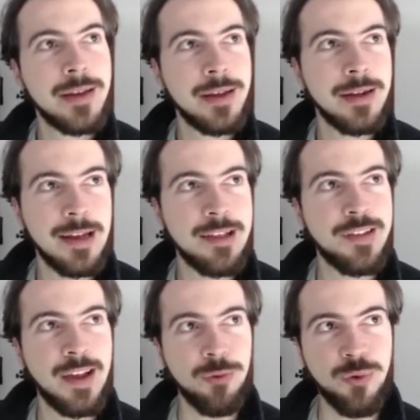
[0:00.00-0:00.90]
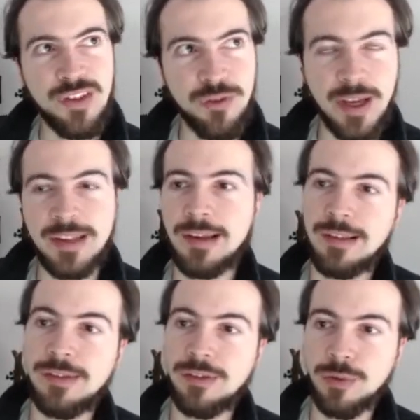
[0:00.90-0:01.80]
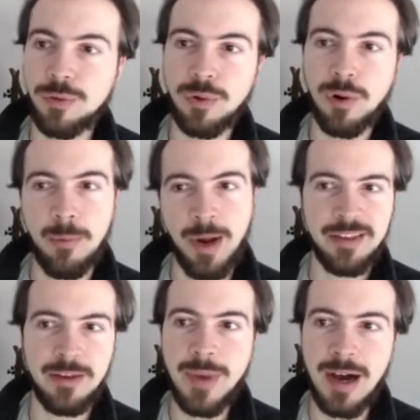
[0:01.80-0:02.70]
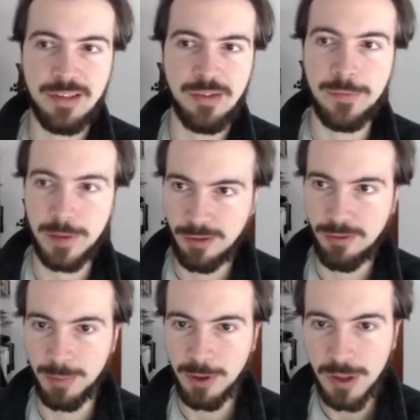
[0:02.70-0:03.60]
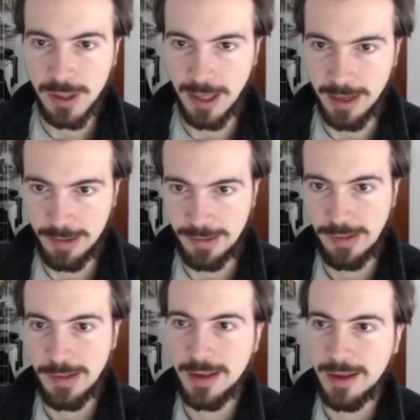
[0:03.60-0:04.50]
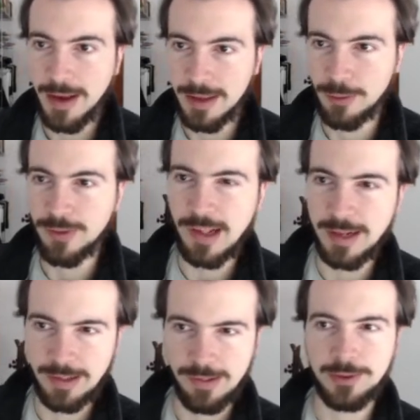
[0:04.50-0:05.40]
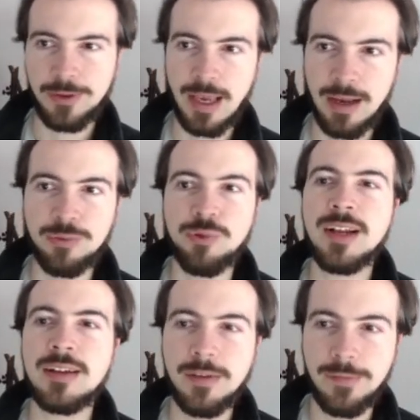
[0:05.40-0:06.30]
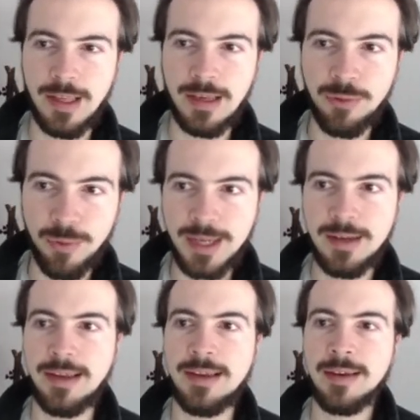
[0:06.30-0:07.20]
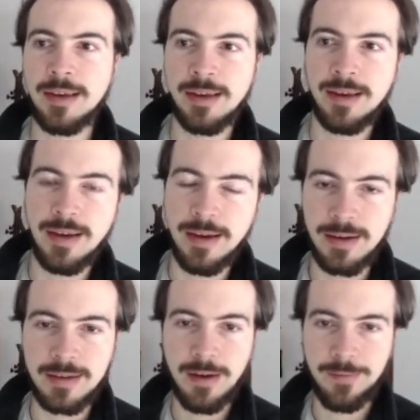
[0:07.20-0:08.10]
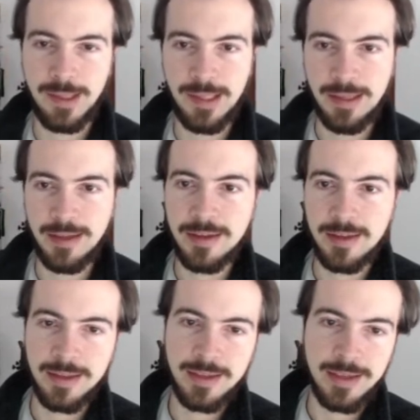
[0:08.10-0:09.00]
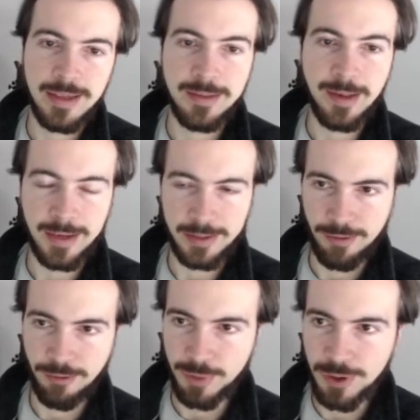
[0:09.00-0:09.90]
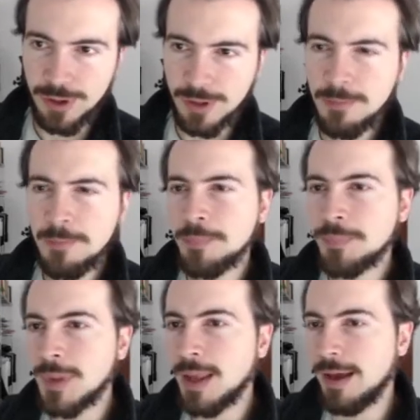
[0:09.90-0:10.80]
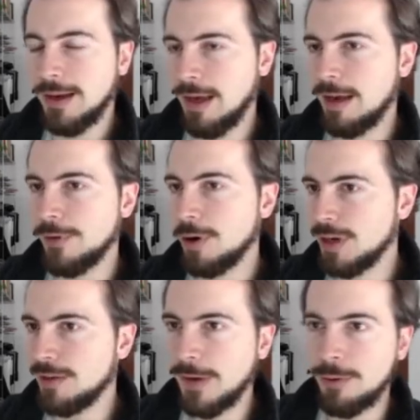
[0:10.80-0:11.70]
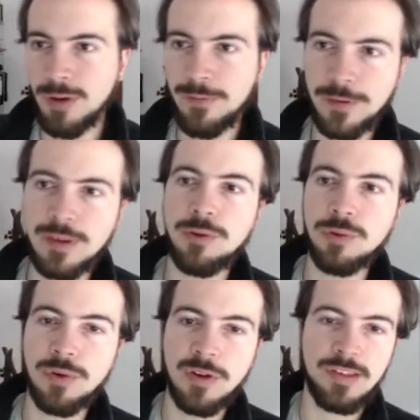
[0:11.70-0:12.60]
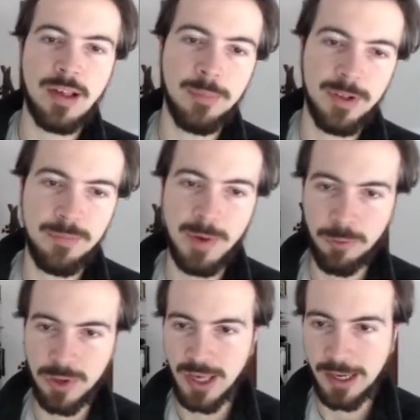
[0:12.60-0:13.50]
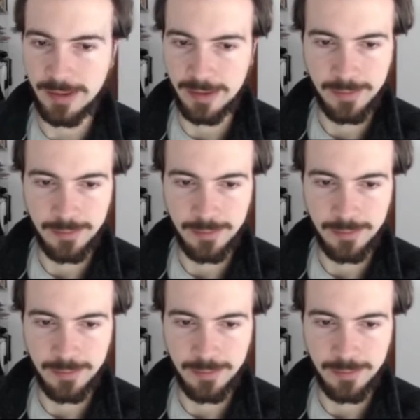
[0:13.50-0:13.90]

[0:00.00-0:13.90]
let's say restricted to where the mass of your distribution lies. And the result is that you can relatively quickly cover the entire distribution and have only very few samples being rejected.